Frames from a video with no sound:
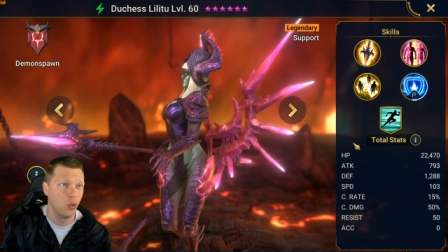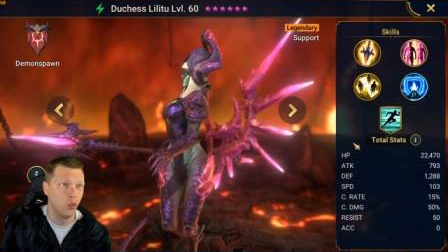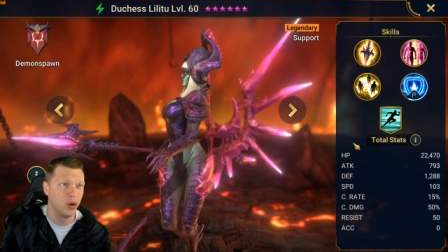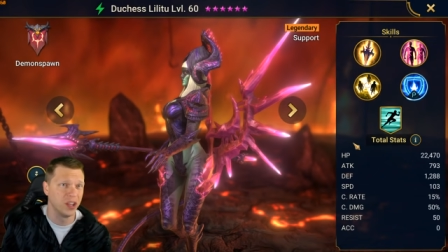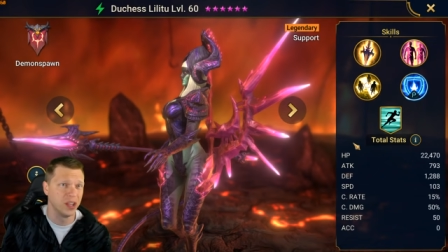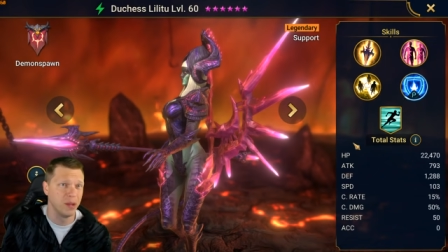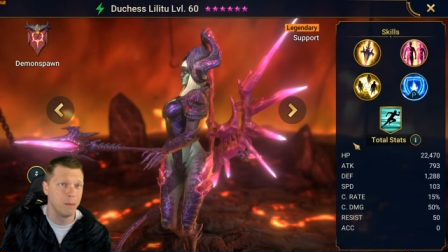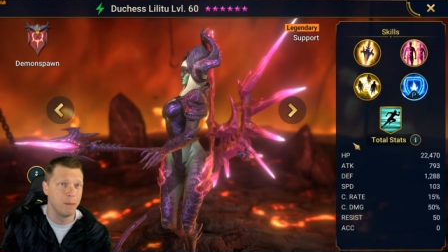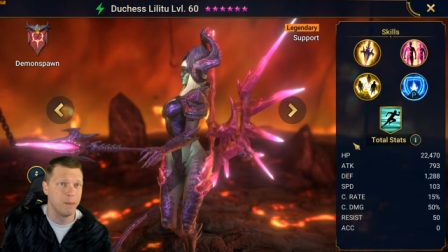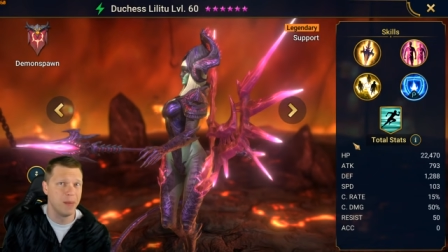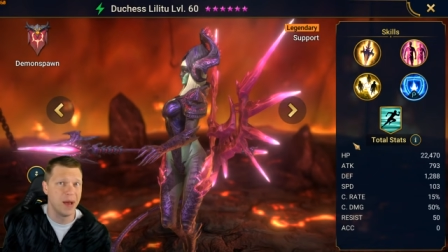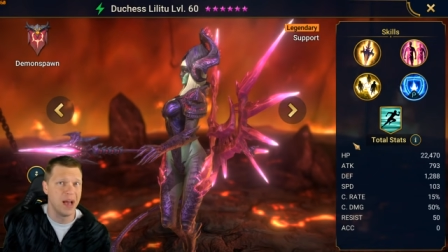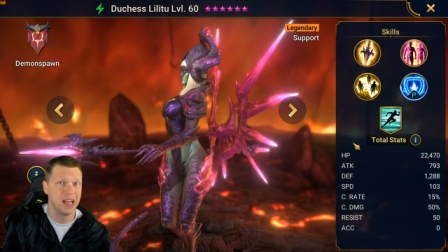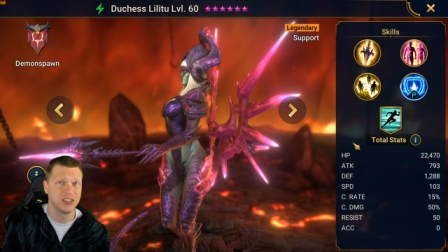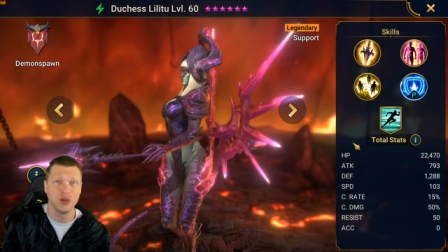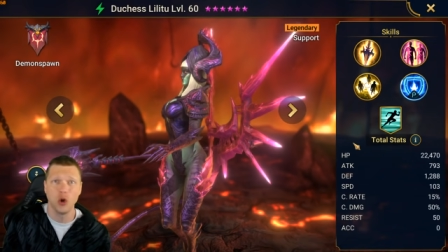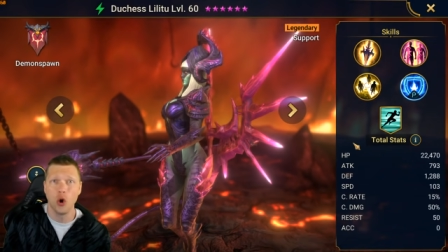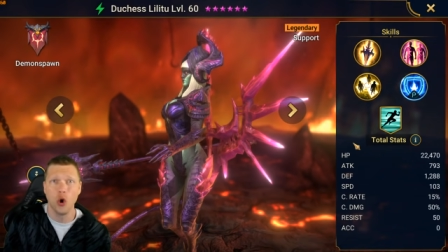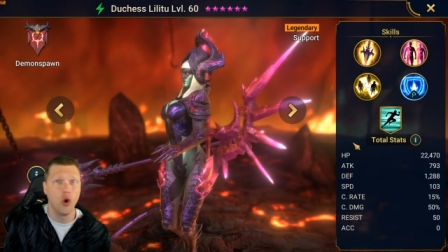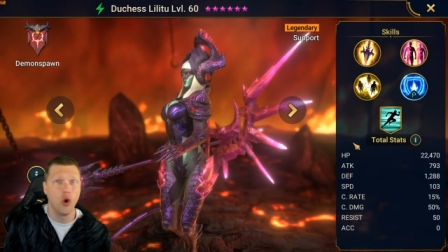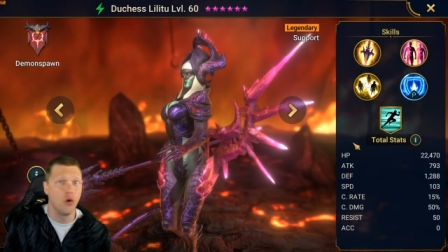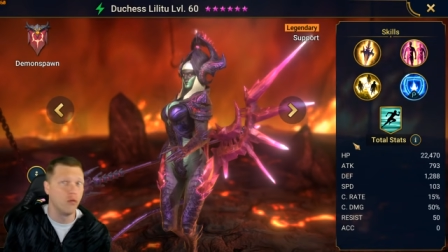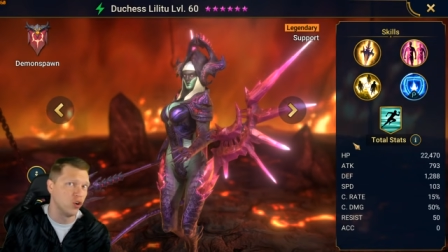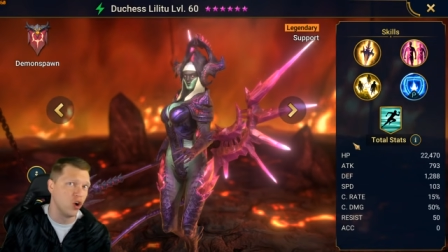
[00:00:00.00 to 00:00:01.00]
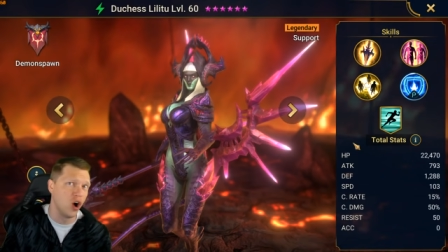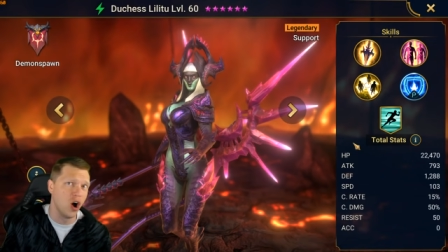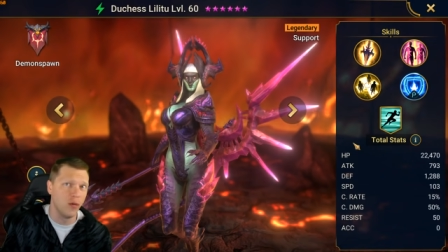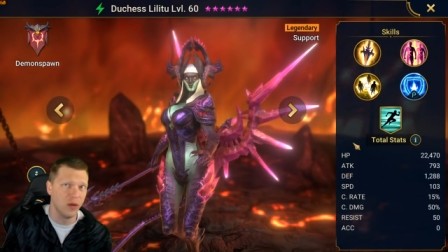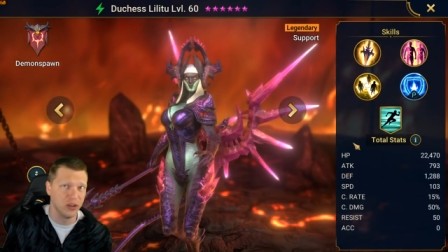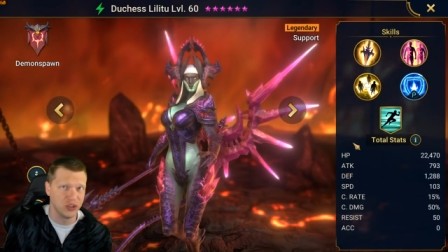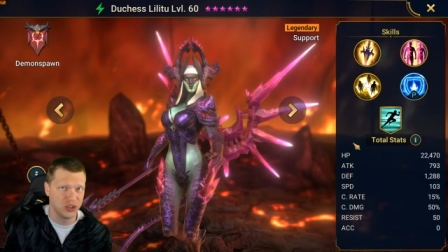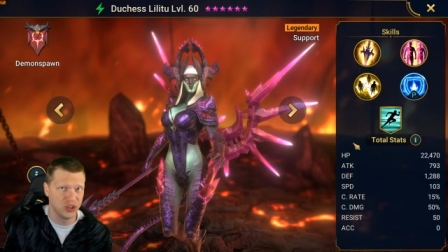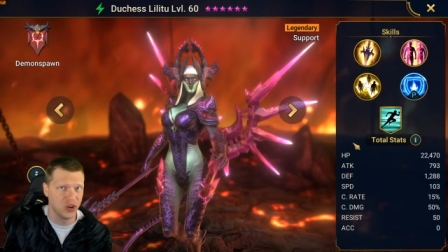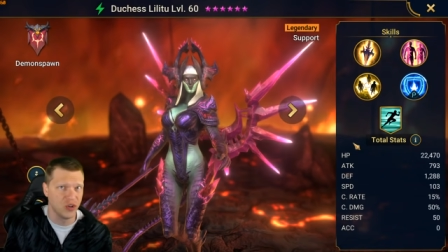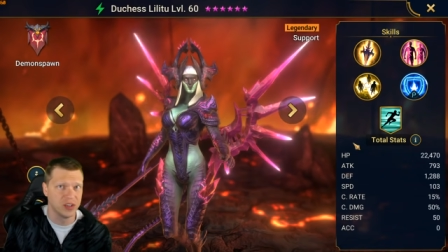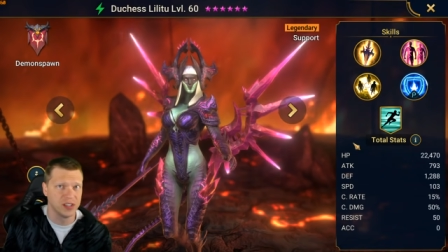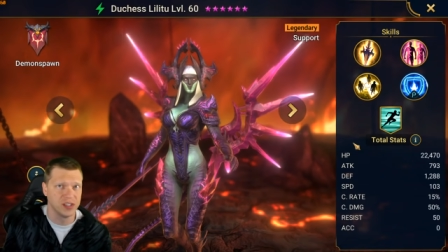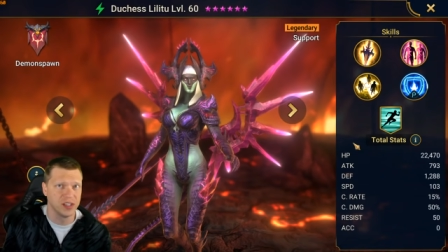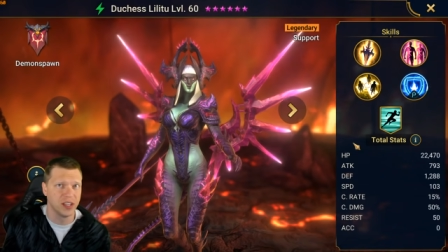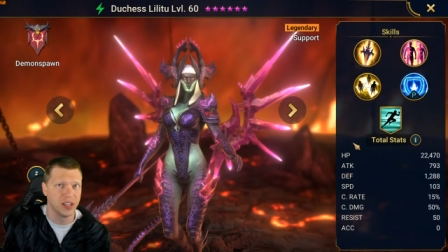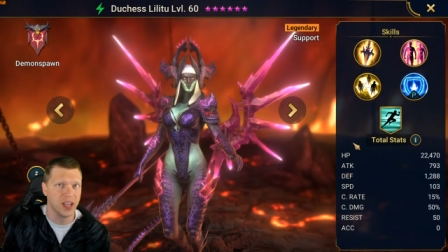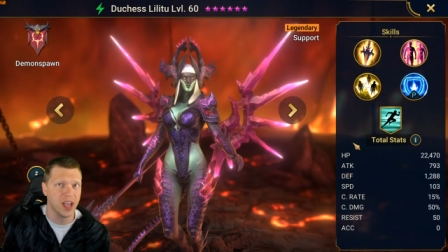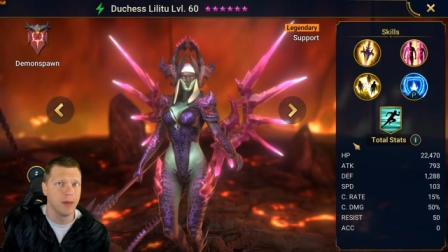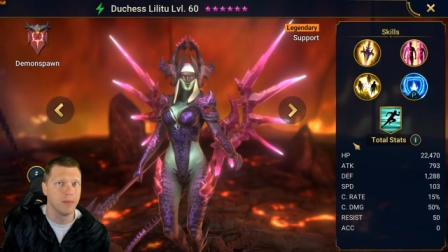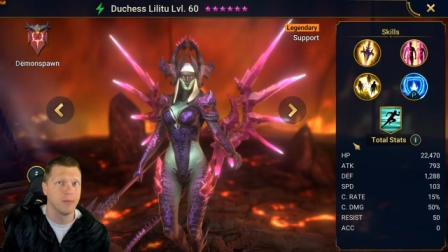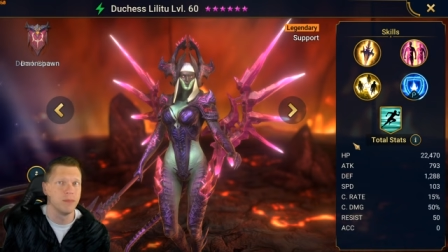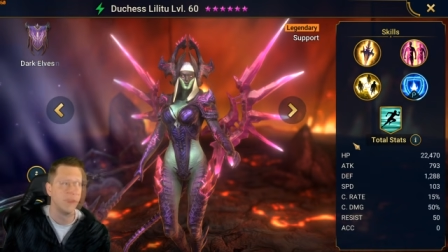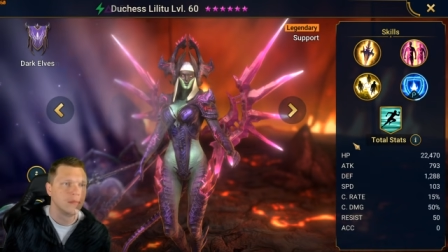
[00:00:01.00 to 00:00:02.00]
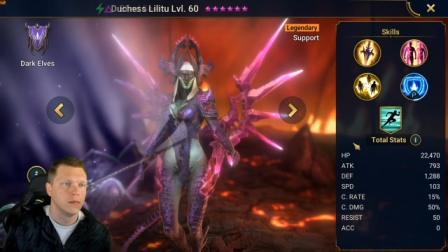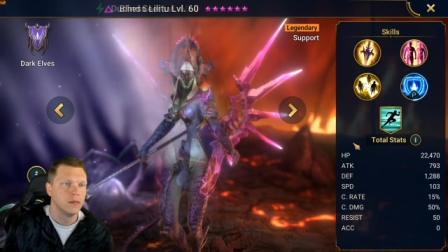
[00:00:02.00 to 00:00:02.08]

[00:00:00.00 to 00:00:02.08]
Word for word: One of the best overall legendaries in the game.